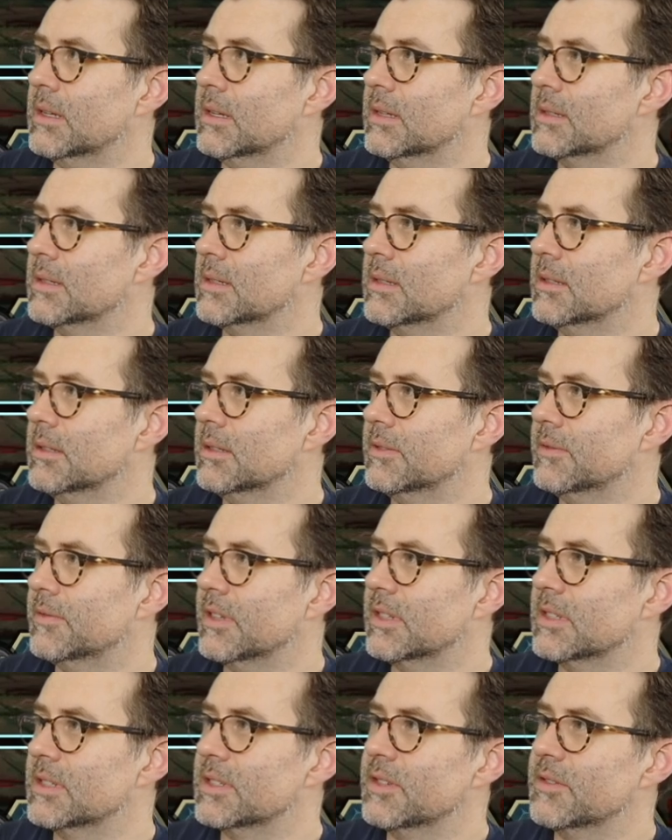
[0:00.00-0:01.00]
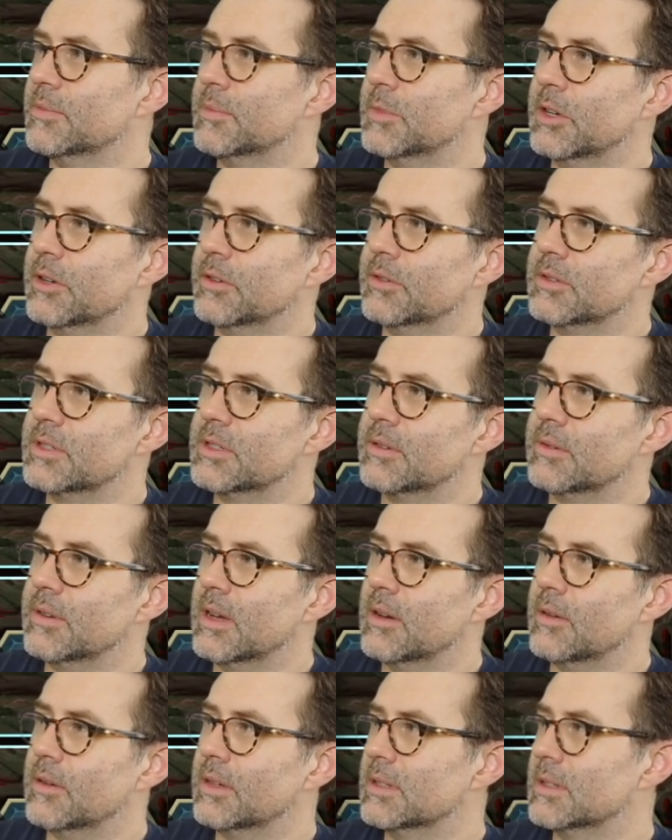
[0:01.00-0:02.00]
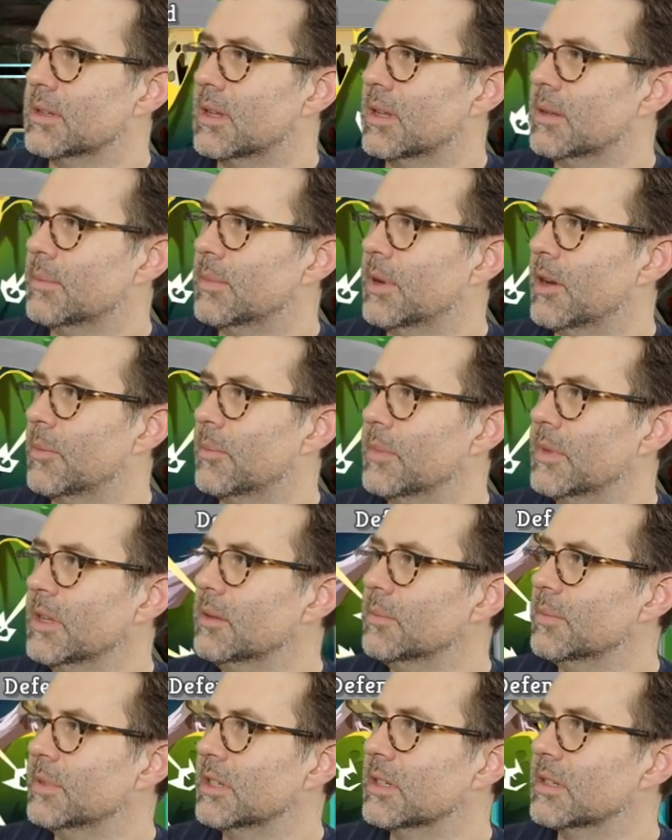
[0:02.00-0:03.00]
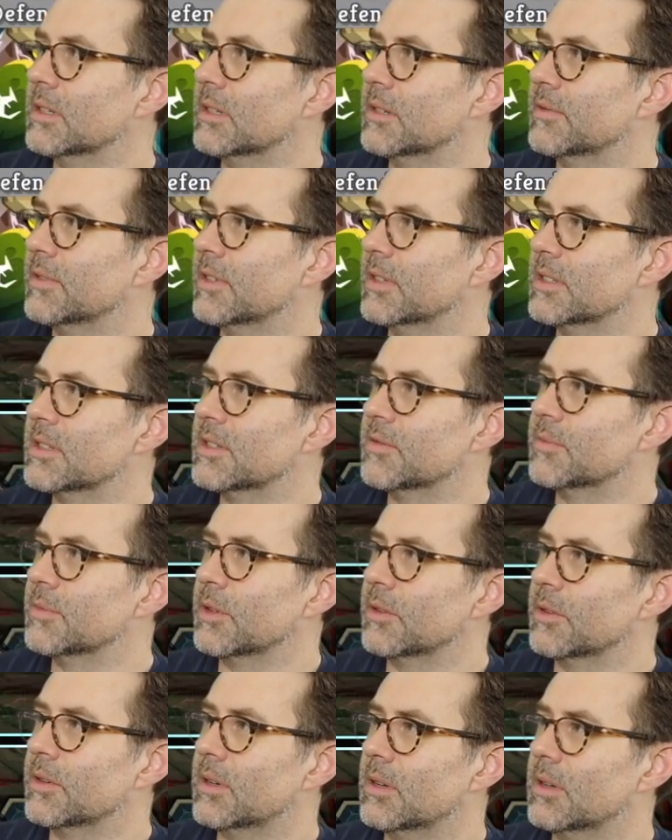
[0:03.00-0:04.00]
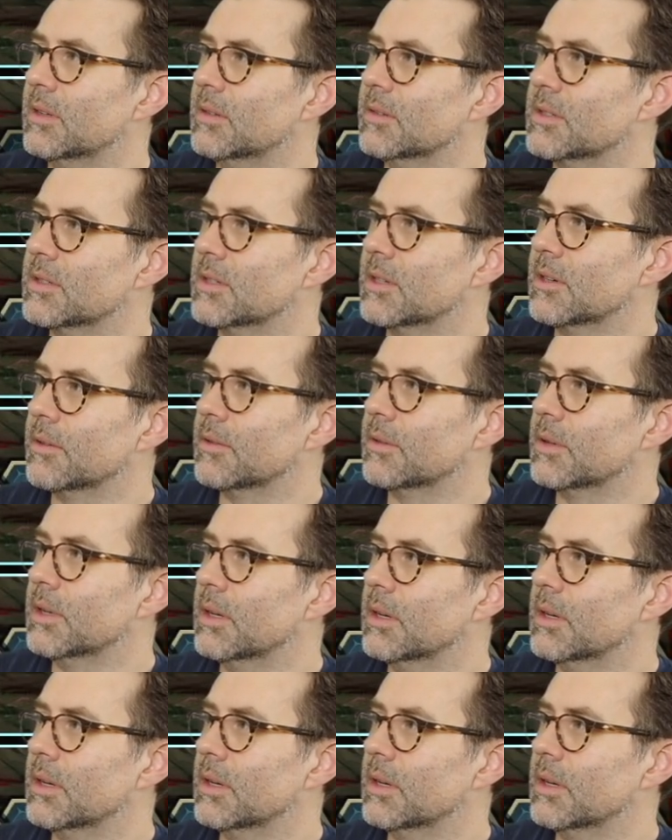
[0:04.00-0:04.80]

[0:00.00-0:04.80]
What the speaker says: is in defensive mode, so now it is all about me being in defensive mode also.